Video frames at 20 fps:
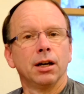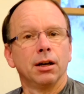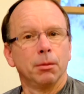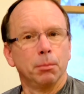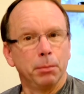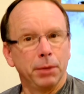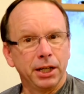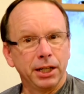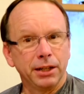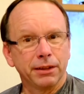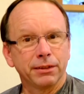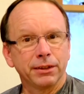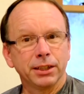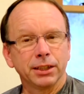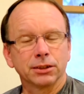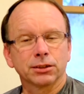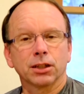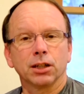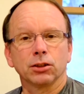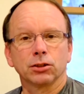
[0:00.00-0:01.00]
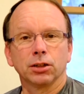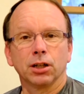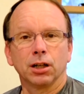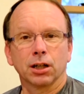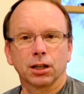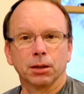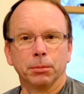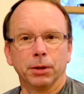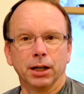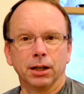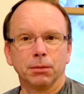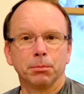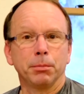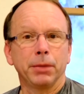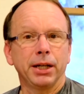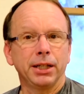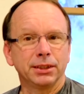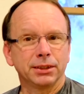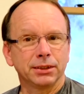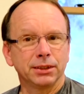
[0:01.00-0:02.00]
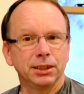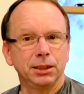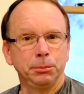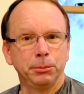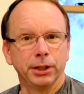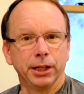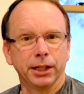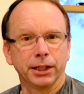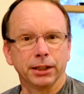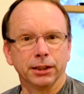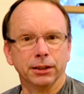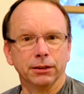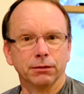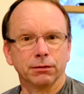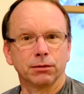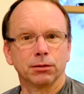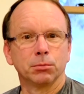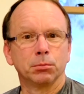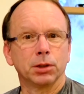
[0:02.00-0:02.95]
Many things I'll talk about may seem negative,